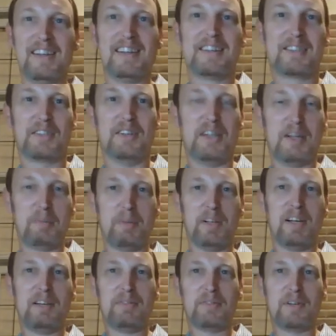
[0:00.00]
So I
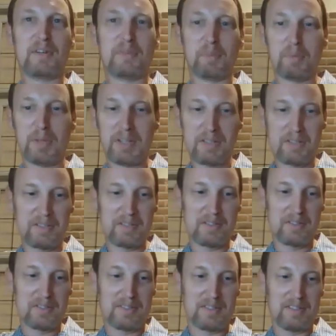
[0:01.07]
applied for different
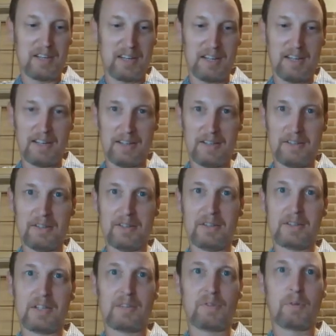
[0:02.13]
places. I got into
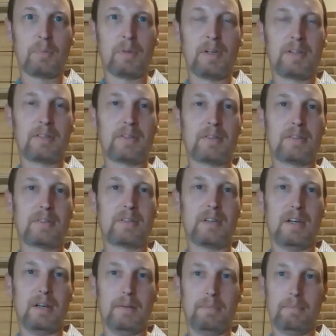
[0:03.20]
several places.
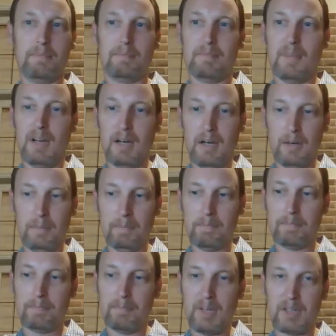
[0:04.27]
I
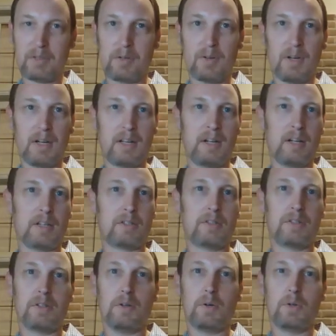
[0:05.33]
made some great connections
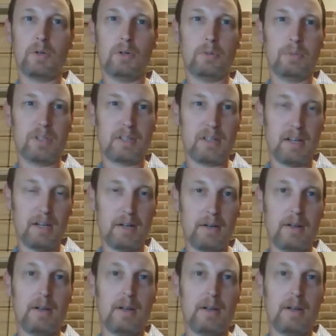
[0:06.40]
at Oklahoma State